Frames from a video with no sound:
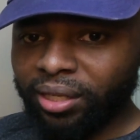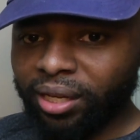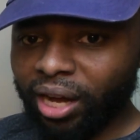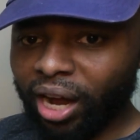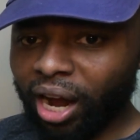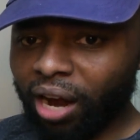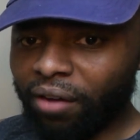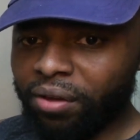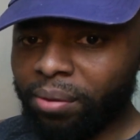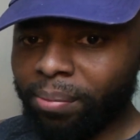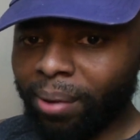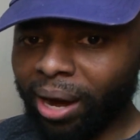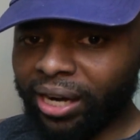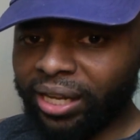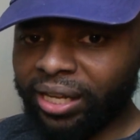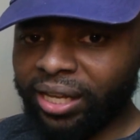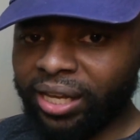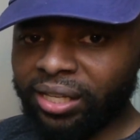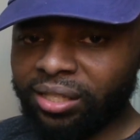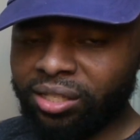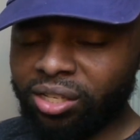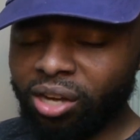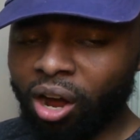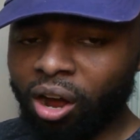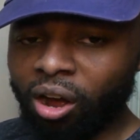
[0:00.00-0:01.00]
Everybody
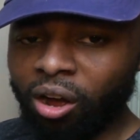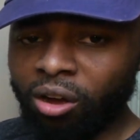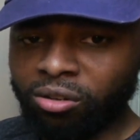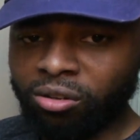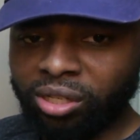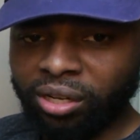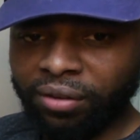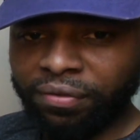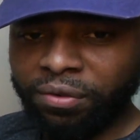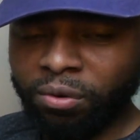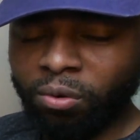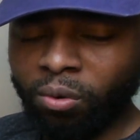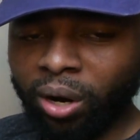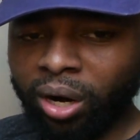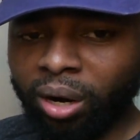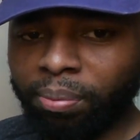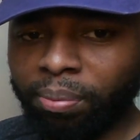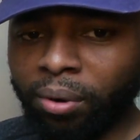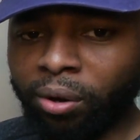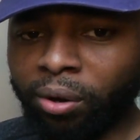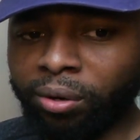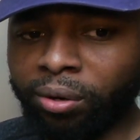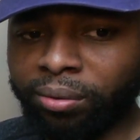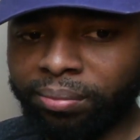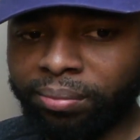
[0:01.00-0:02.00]
getting tossed if you run
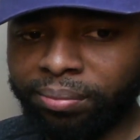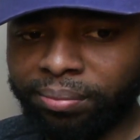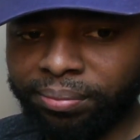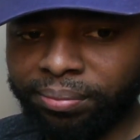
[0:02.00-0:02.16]
up on him.